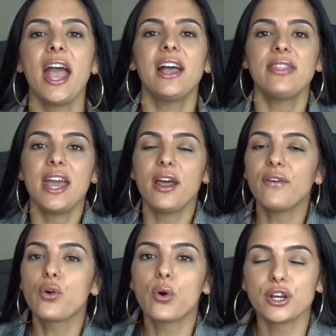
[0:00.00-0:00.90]
And then
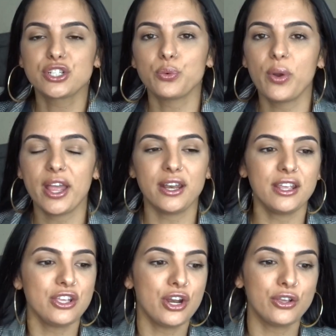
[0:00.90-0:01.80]
of course, when,
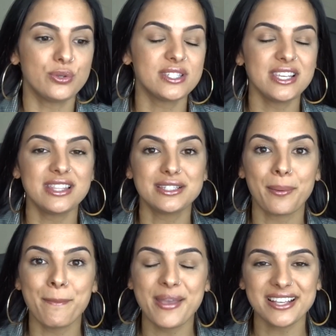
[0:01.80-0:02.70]
you know, you see these
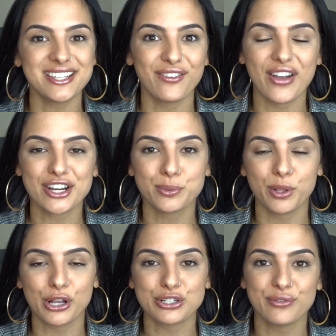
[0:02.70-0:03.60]
amazing fashion
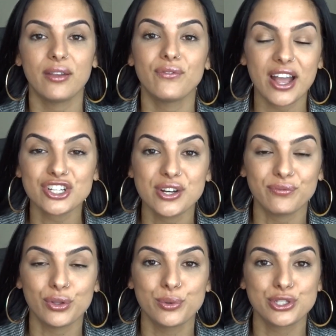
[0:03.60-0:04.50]
bloggers and fashion
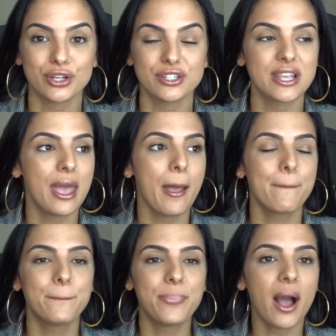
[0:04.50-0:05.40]
influencers
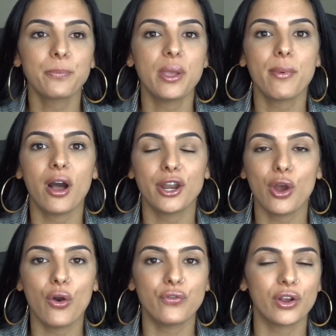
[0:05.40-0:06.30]
pop them on
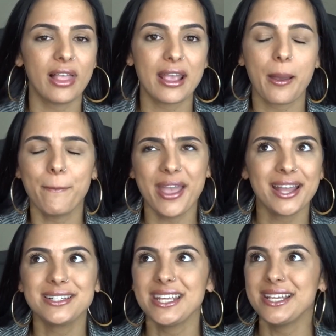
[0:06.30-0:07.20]
over like
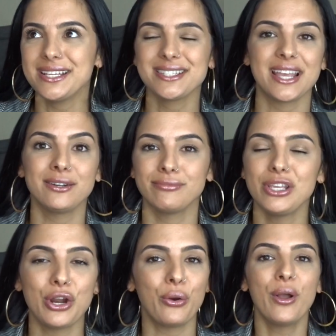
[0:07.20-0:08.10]
band tees and,
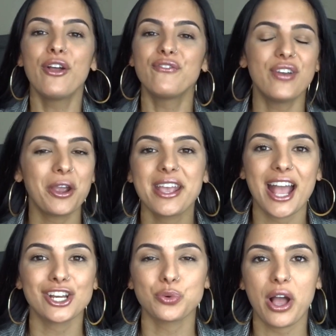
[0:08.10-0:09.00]
you know, very
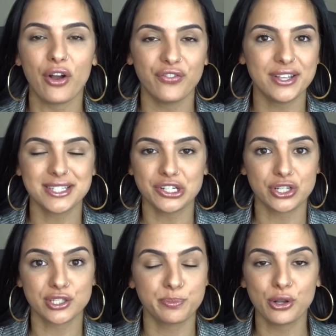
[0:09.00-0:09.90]
casual outfits, it
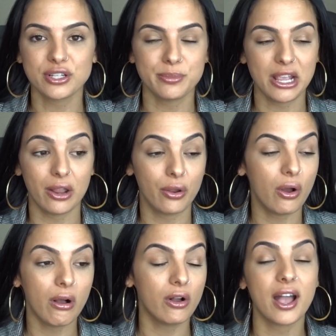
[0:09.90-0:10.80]
just spoke to me on
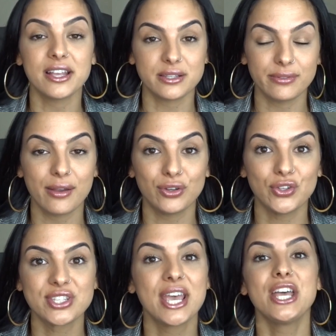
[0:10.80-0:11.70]
all kinds of
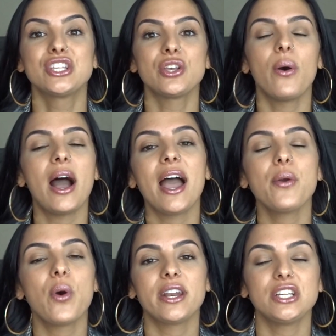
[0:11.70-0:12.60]
levels. So
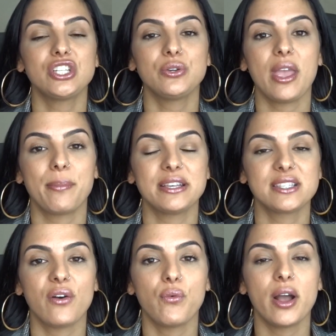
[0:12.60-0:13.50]
I wanted to get
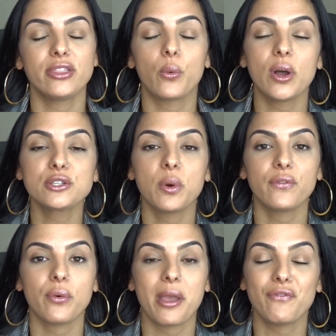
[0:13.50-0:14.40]
myself one. There was
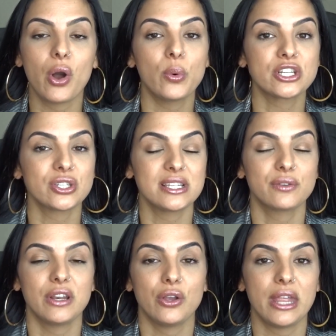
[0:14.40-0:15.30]
one for my fall wish
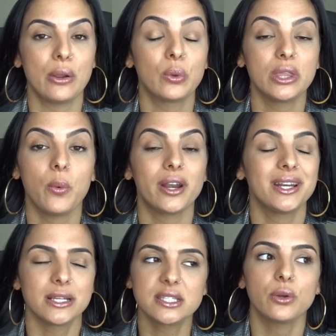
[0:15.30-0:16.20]
list video that I really wanted,
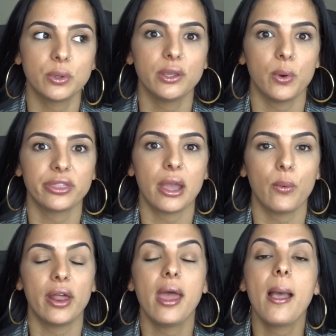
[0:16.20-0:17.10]
and I still really want that
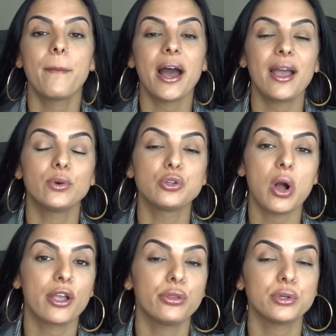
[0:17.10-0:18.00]
one, but I was
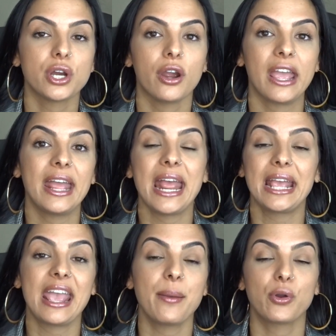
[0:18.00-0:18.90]
walking through Target
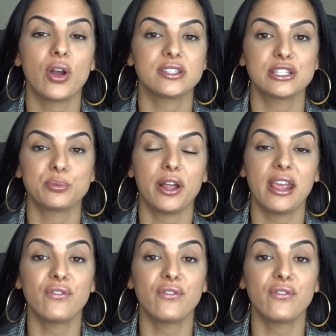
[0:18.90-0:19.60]
and came across this one.